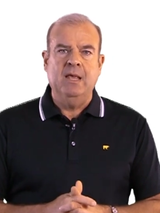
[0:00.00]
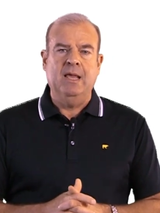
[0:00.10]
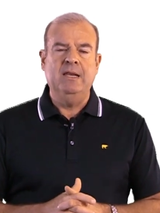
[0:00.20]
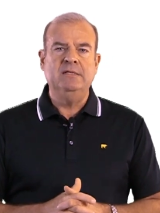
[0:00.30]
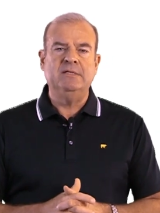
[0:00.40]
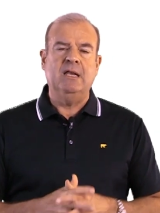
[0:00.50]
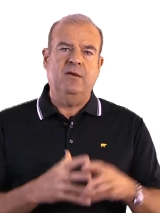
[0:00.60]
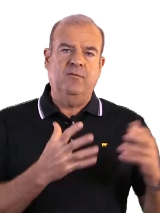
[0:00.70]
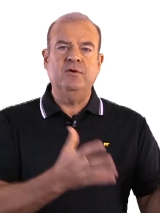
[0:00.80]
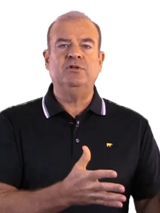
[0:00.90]
And he
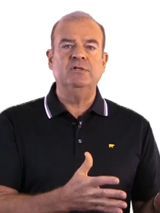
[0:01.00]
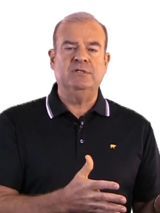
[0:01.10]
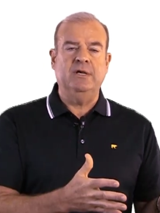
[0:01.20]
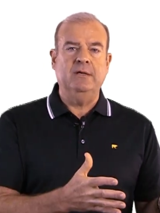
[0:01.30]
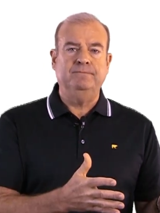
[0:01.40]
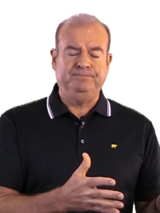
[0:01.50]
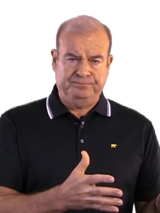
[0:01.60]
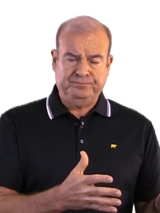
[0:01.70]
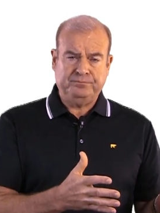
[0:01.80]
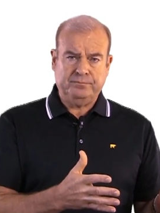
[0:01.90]
said, Efficiency
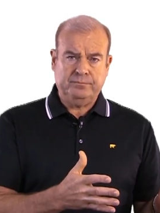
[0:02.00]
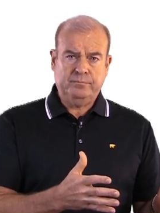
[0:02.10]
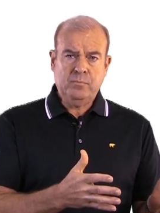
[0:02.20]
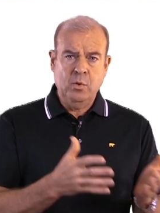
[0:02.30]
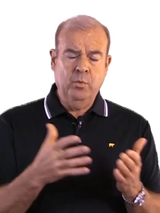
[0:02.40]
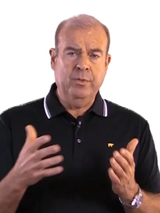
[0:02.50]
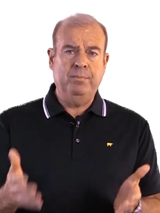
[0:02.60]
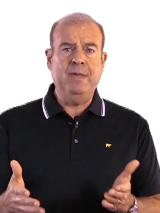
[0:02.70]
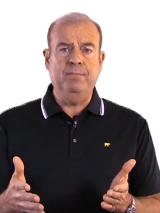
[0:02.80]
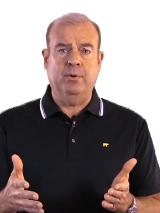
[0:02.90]
with
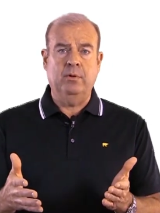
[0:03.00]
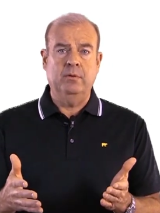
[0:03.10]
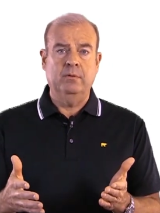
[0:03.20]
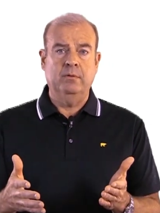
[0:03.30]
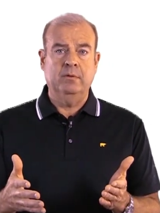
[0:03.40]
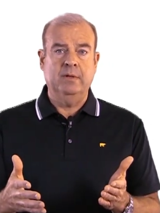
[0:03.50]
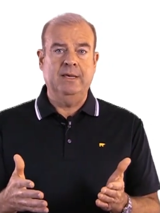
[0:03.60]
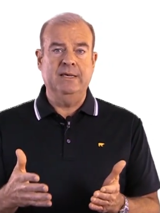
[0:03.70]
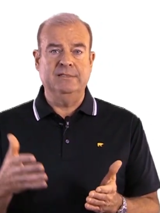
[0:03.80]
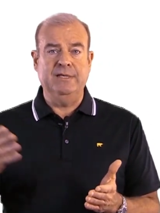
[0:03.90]
people
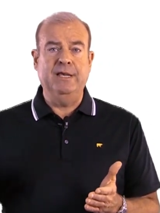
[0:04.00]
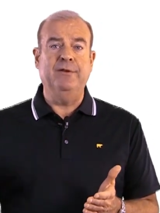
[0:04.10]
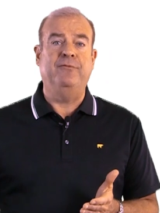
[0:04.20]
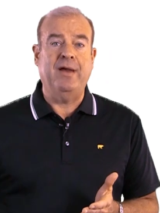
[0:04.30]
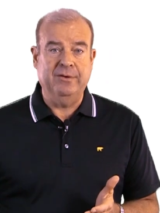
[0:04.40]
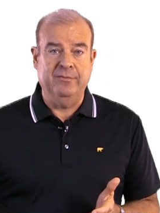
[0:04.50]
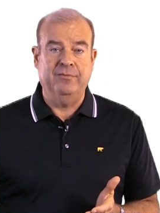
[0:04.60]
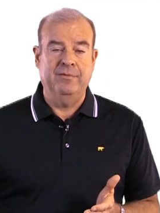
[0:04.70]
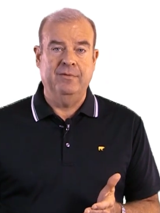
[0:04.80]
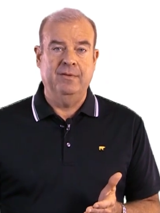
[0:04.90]
is
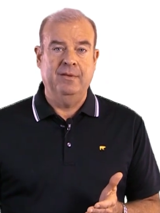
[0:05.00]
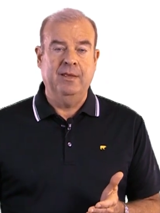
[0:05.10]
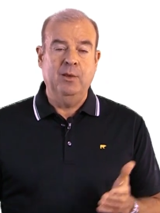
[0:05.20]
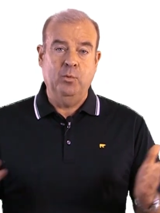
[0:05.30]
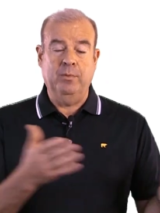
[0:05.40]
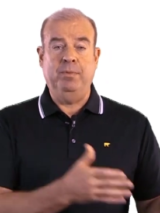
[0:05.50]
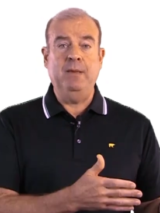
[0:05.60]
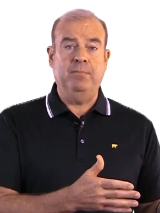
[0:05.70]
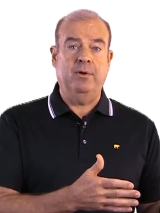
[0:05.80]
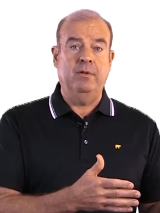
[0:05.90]
ineffective. With
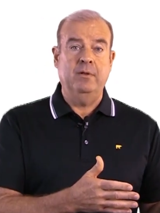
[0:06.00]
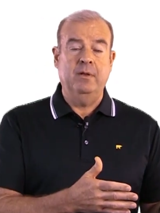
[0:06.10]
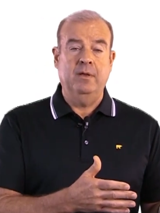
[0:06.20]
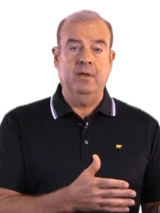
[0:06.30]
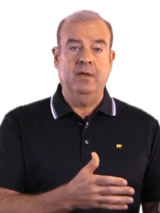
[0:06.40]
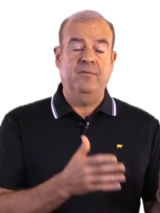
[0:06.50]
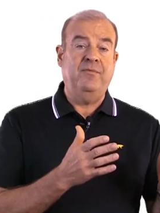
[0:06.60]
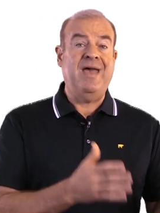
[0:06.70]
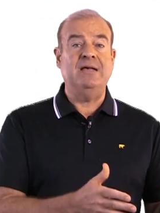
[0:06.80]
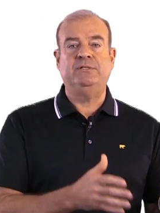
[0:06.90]
people,
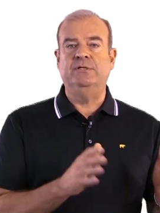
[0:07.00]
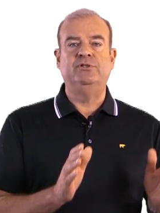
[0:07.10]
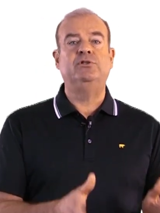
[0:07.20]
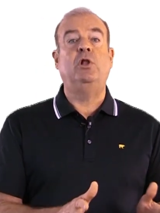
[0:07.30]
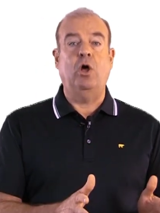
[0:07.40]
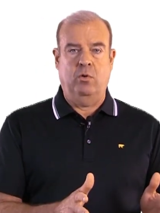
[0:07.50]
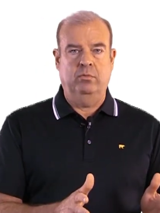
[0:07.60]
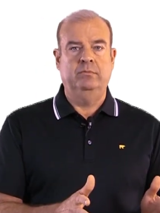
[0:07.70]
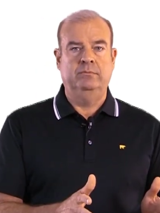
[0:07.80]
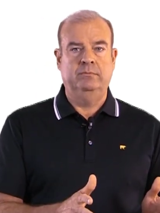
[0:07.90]
fast is
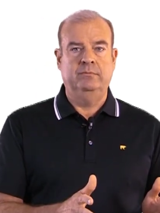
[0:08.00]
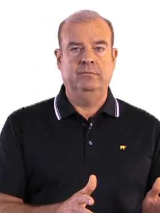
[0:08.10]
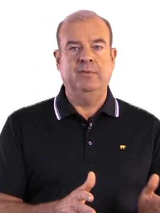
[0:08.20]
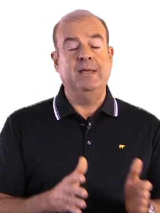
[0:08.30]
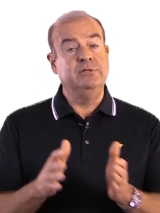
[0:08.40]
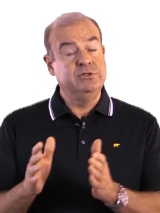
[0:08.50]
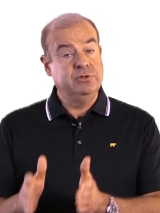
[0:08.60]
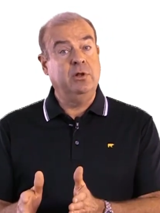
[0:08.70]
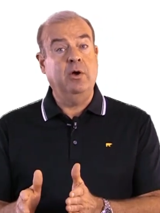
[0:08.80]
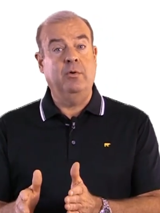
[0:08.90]
slow and
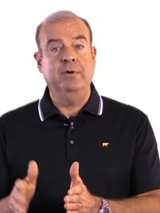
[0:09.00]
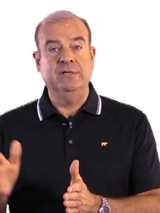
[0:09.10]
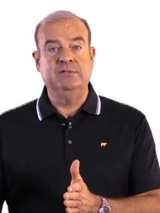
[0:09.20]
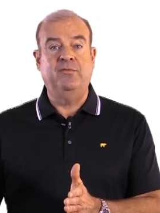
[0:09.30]
slow is